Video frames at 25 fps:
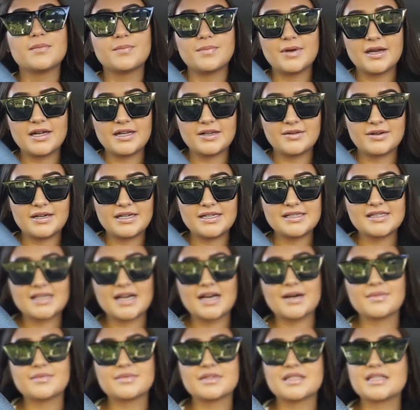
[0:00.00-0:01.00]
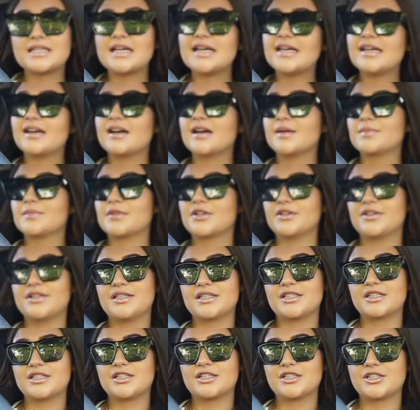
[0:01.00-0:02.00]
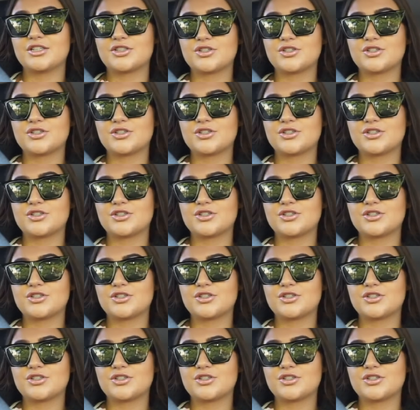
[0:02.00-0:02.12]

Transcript: But anyways, today I'm going